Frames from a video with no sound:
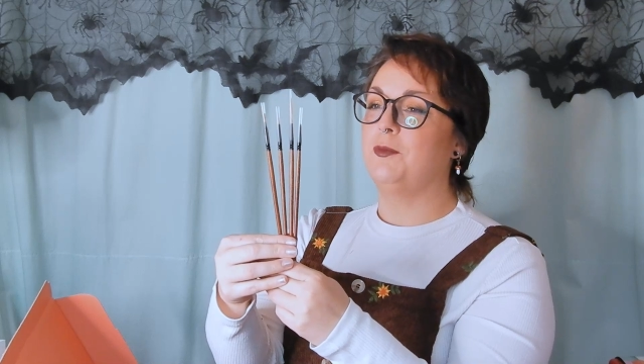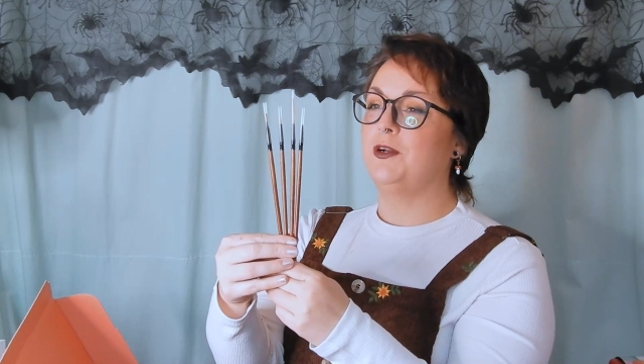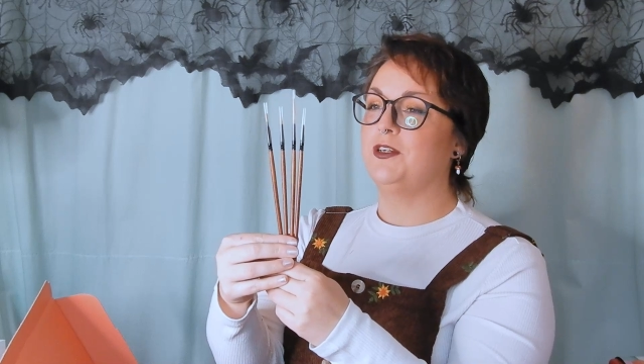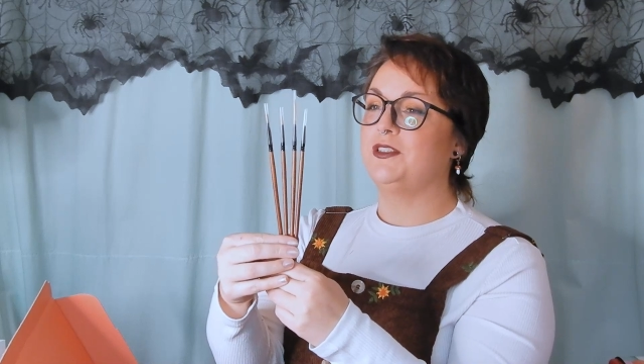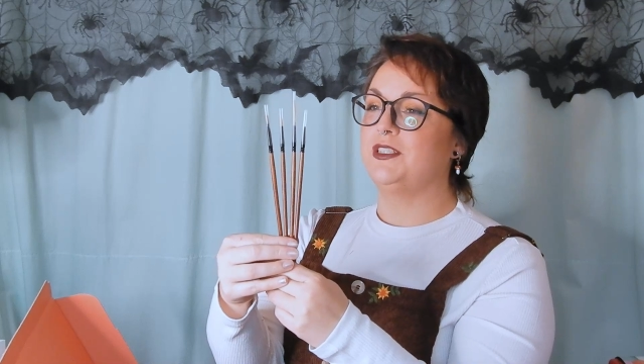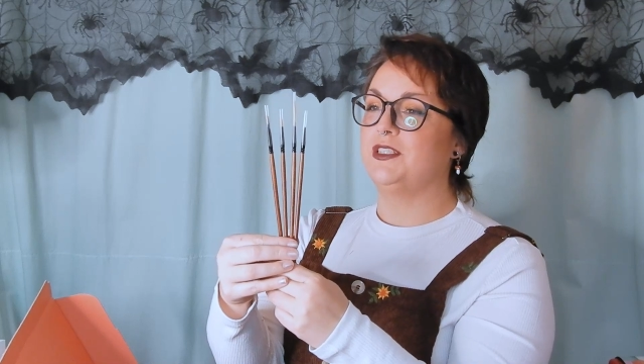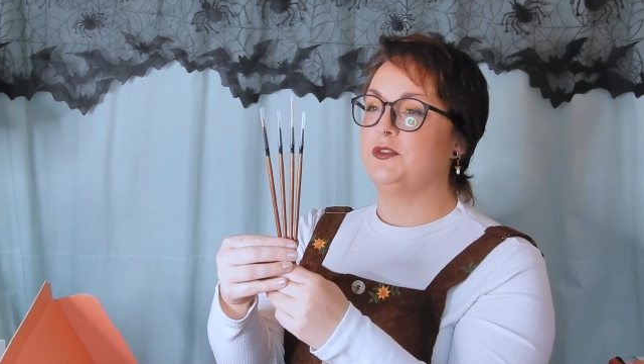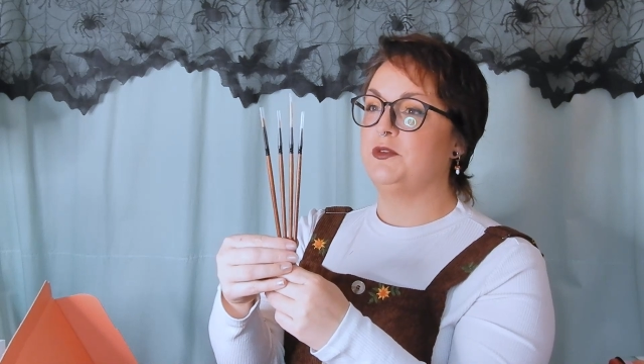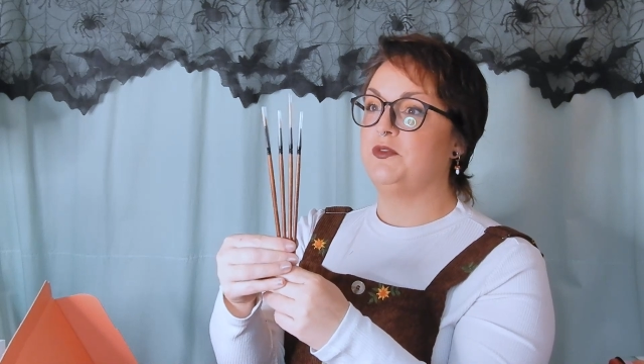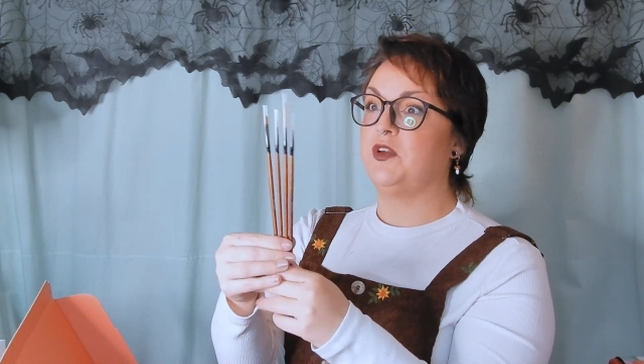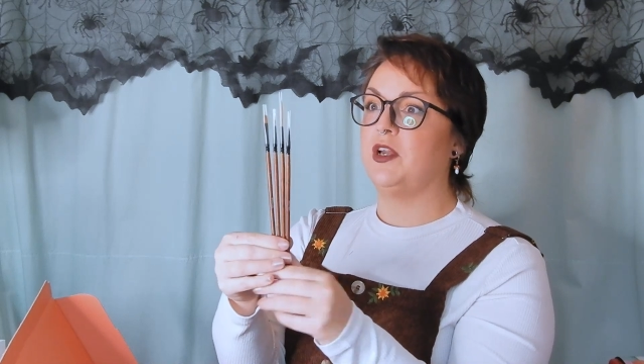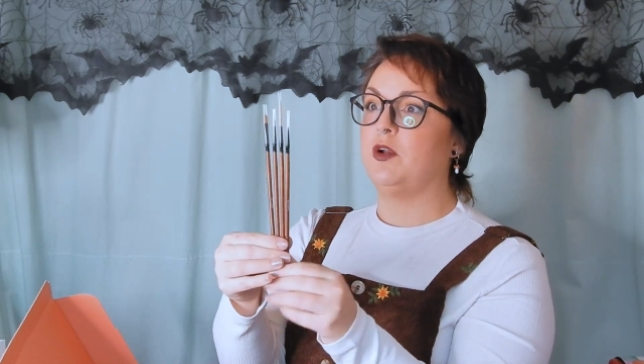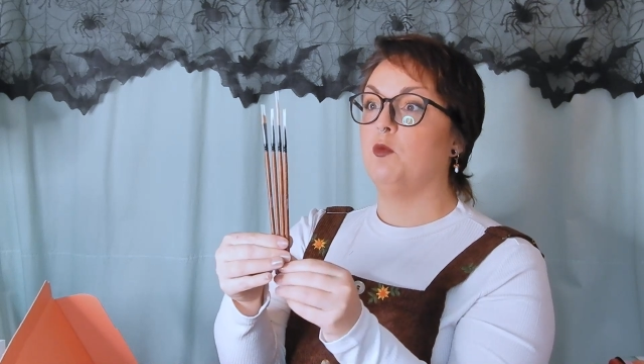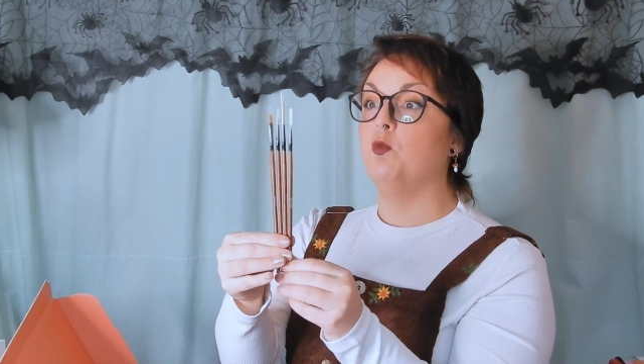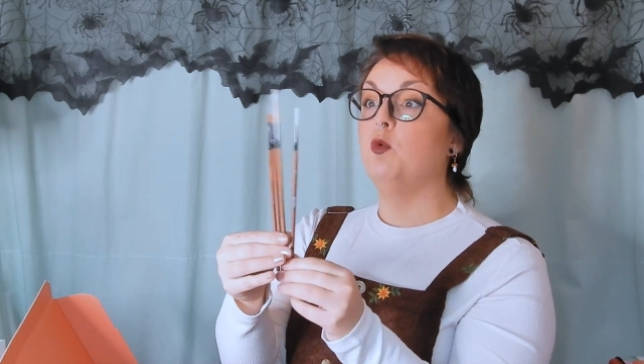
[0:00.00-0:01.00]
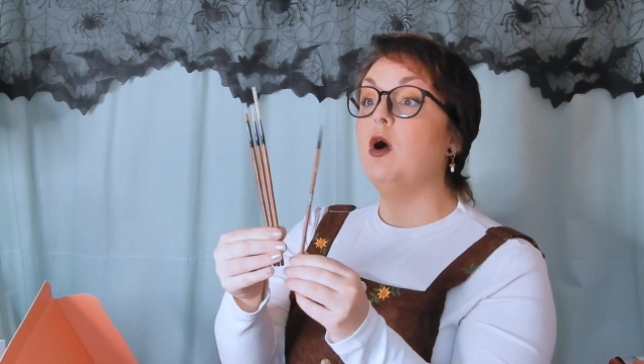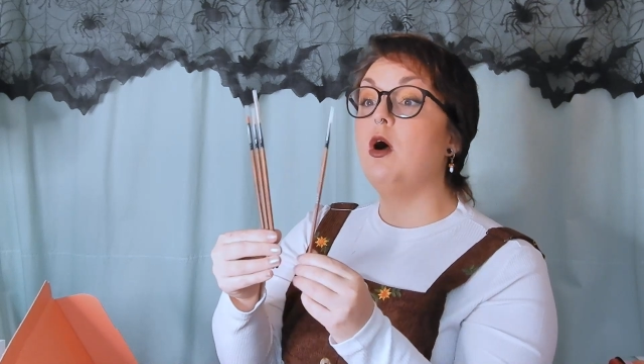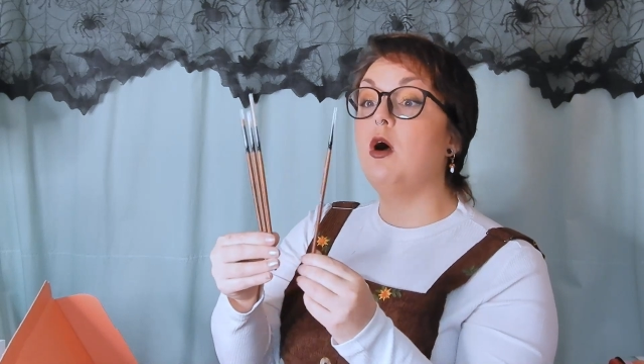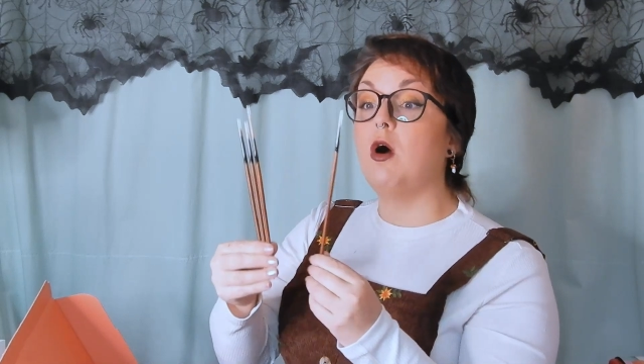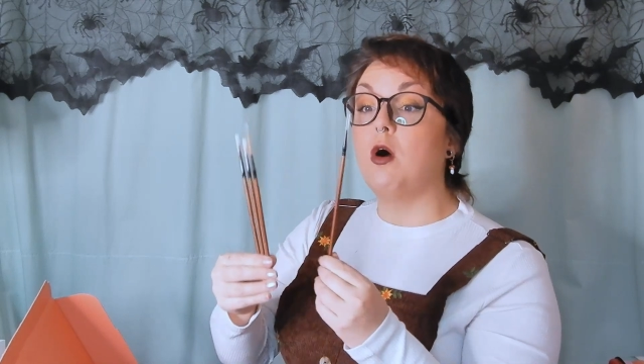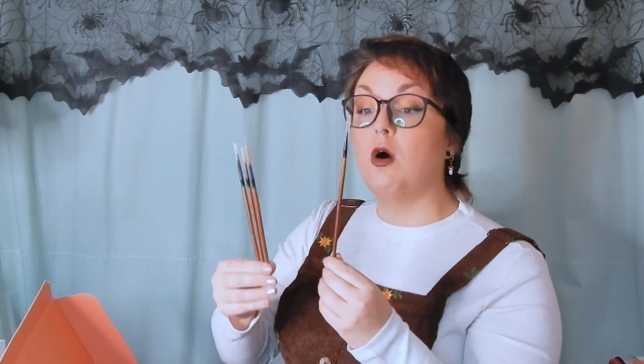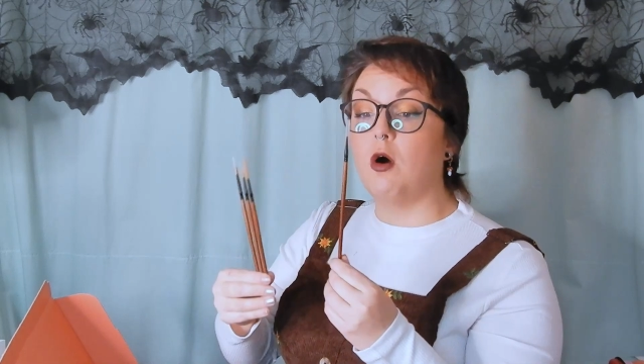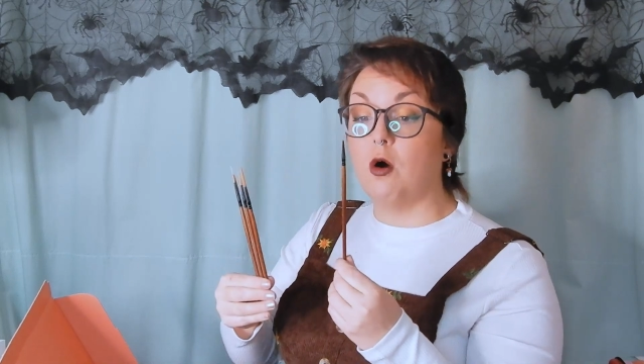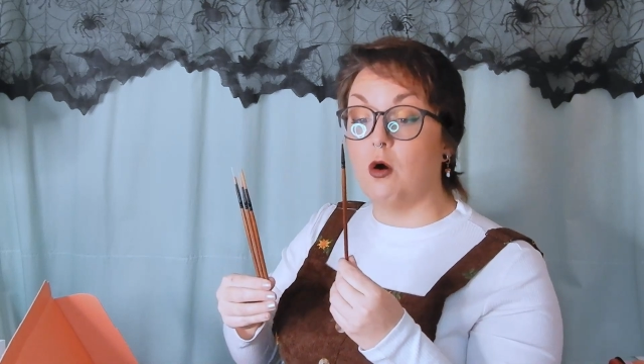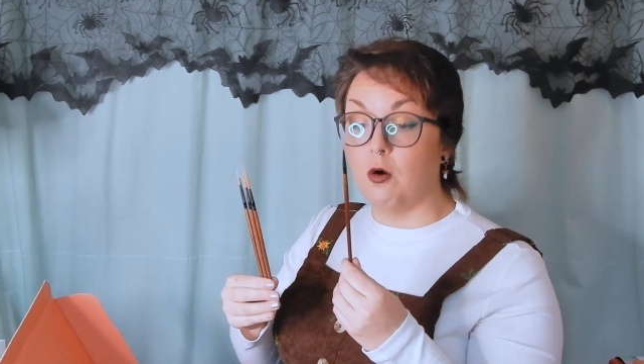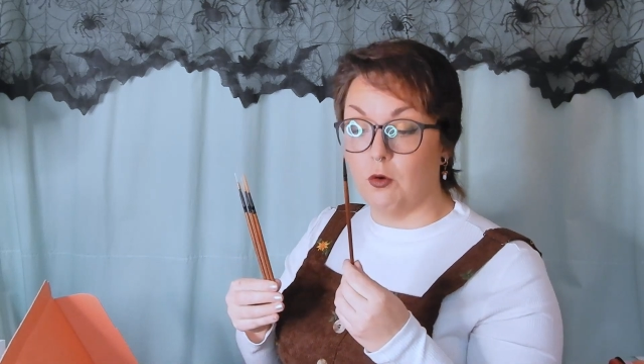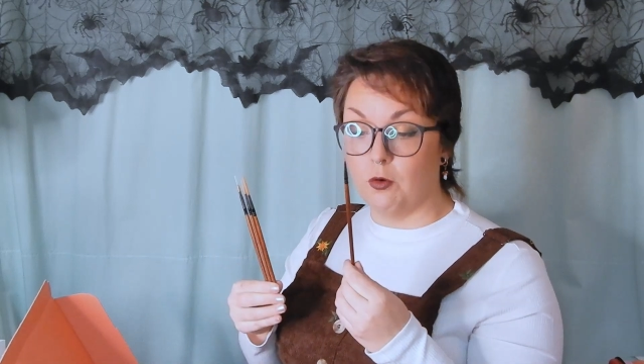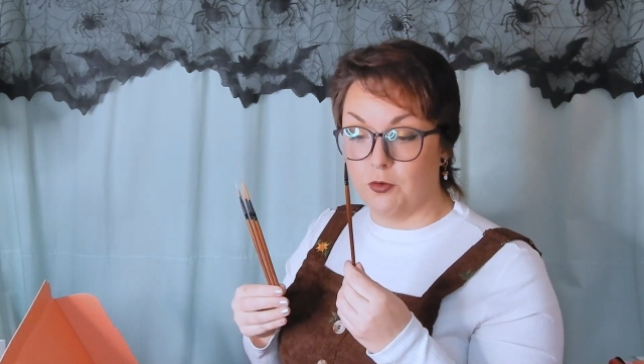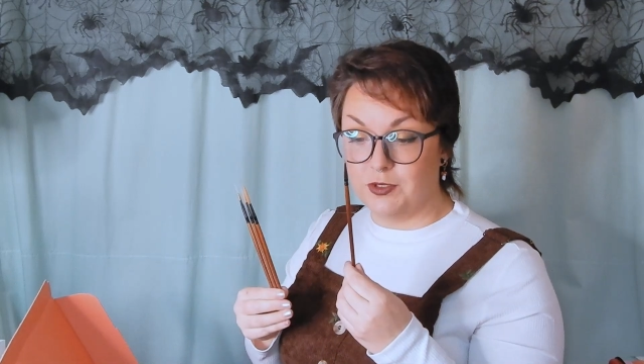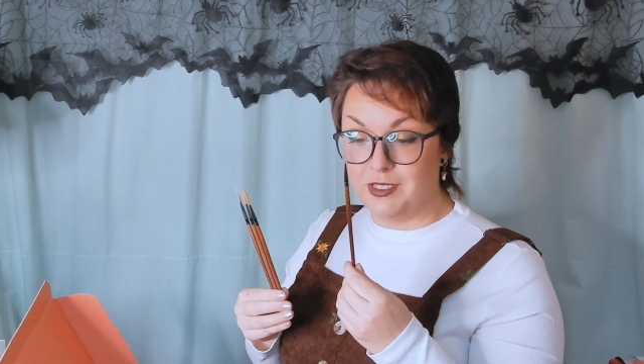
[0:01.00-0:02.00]
brushes. We've got a, whoa,
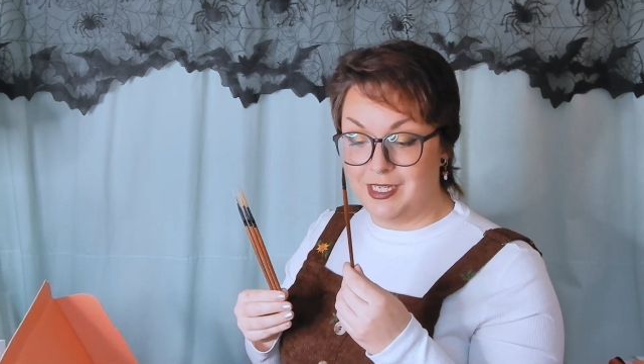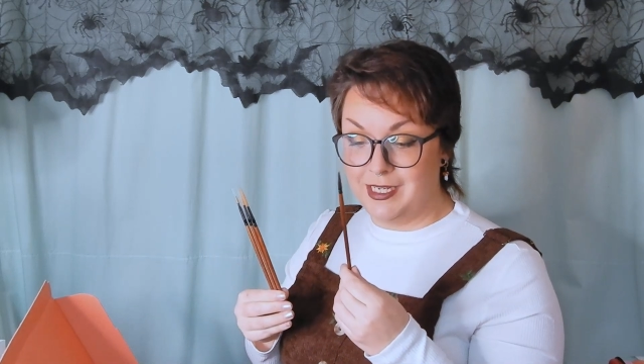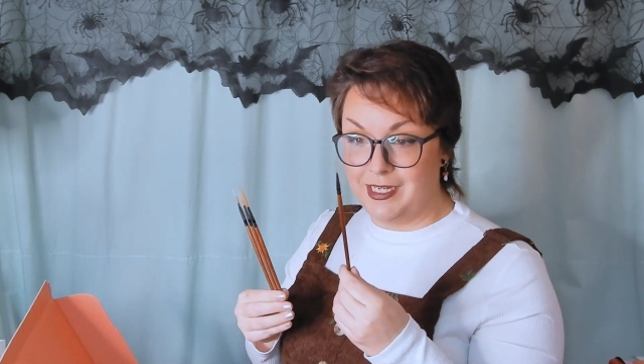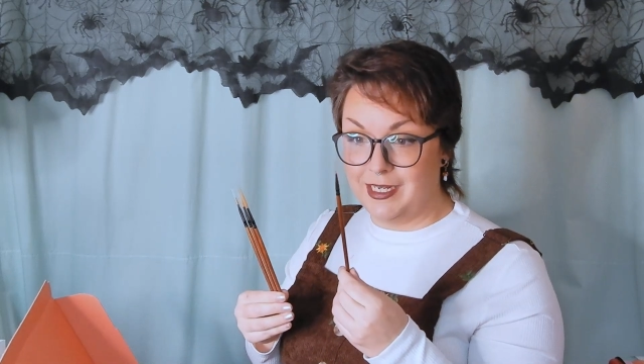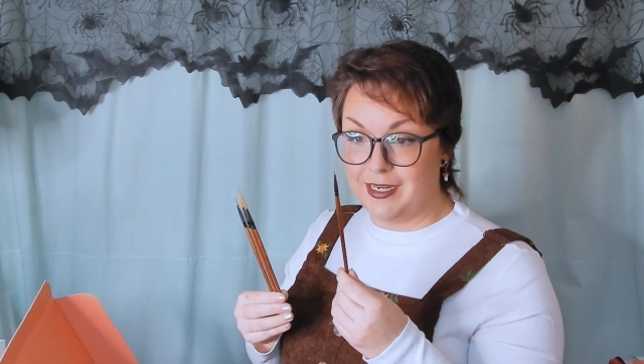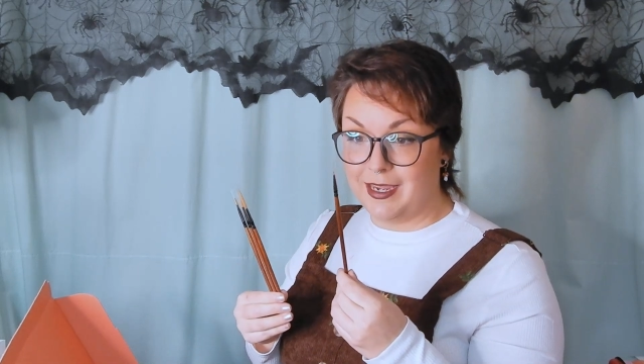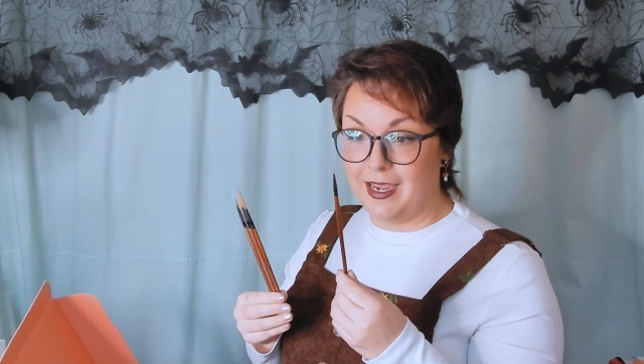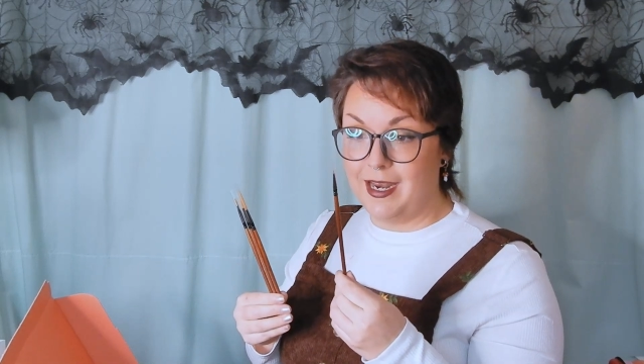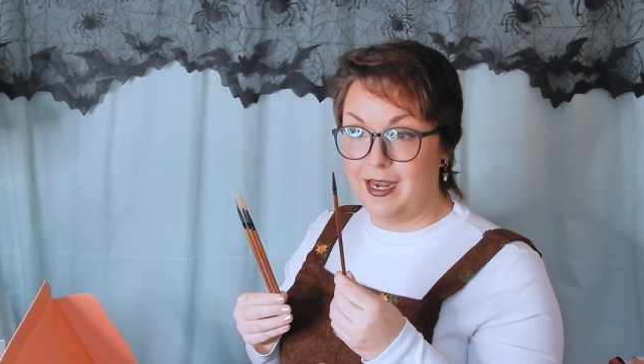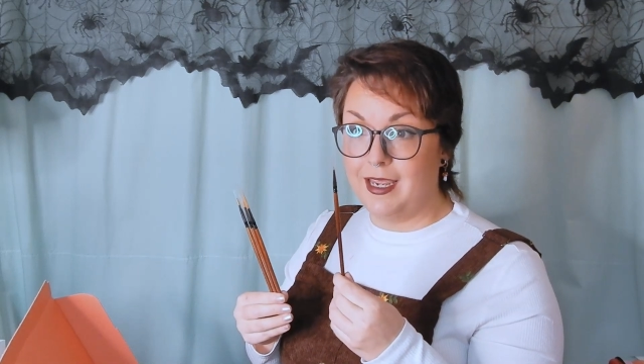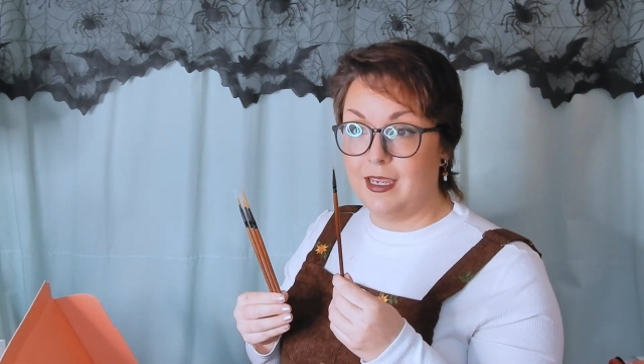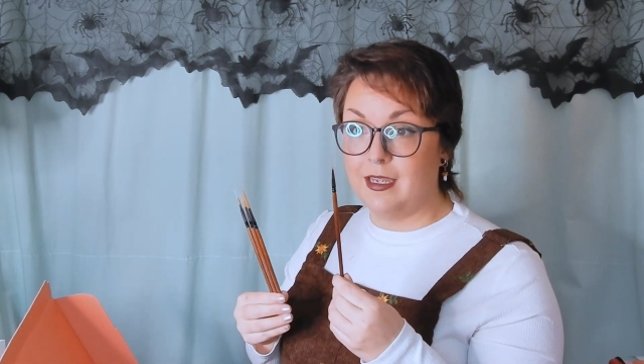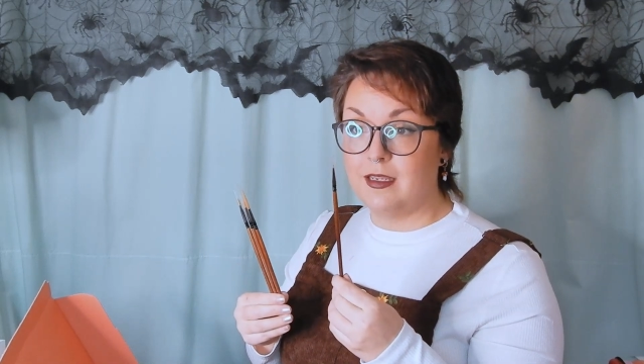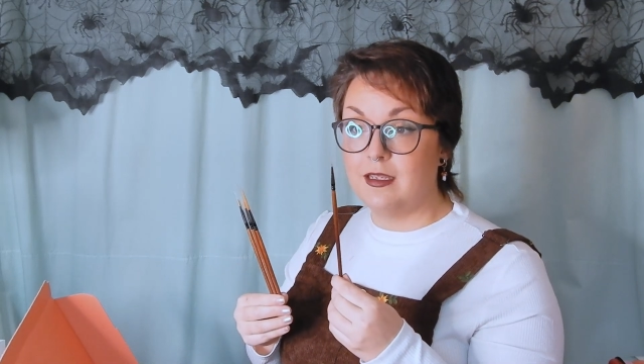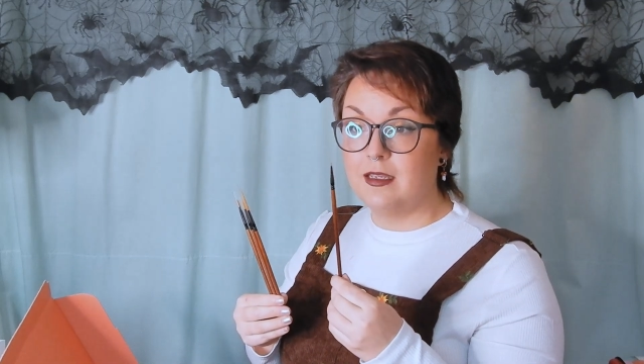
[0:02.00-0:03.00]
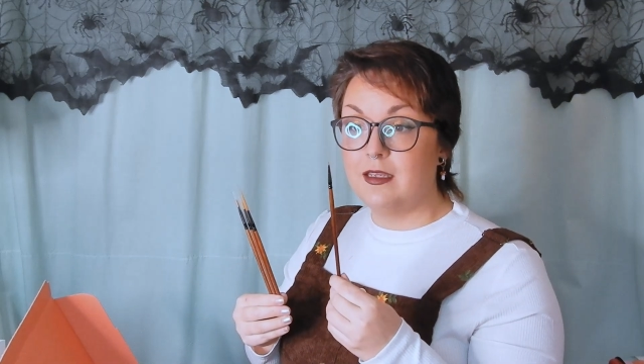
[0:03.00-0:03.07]
teeny tiny.